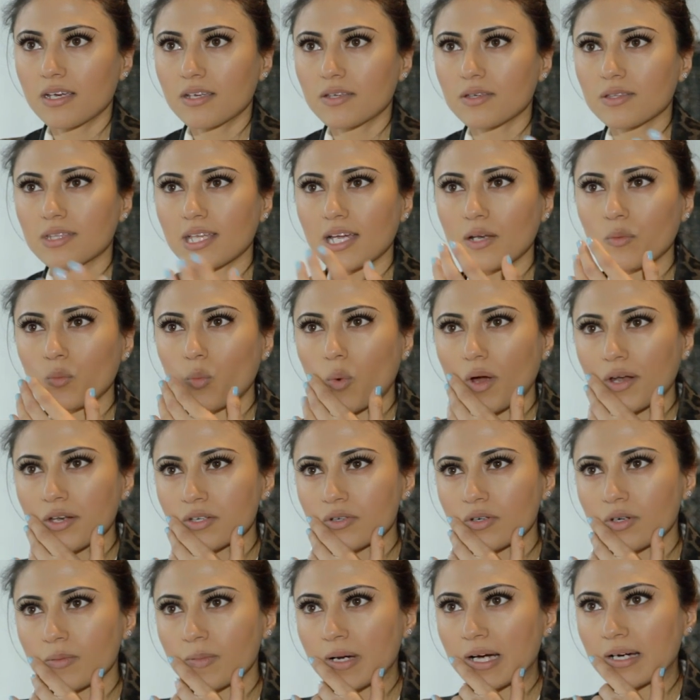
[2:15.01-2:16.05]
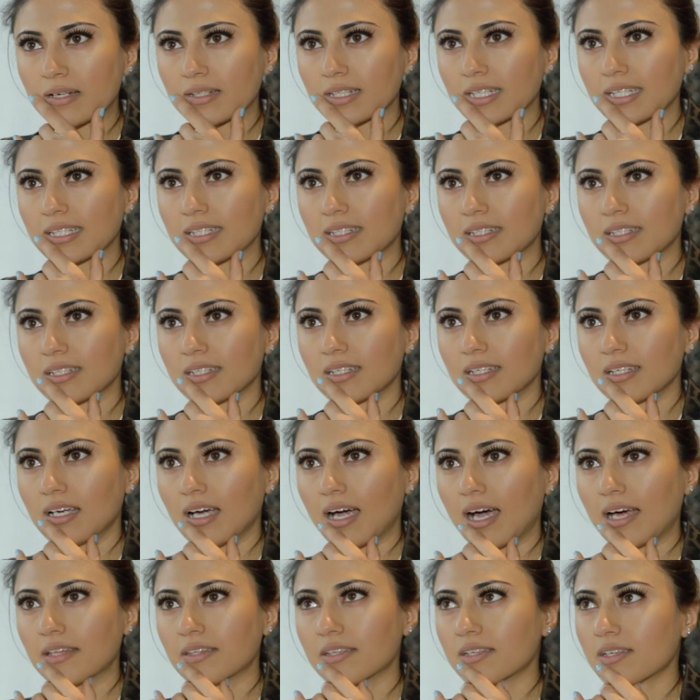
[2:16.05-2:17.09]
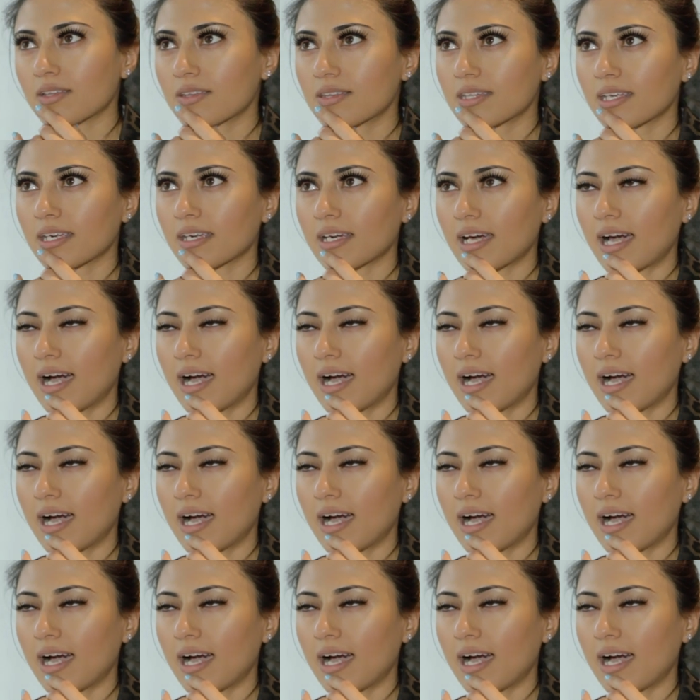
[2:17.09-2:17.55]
You then wonder about it, and then you think,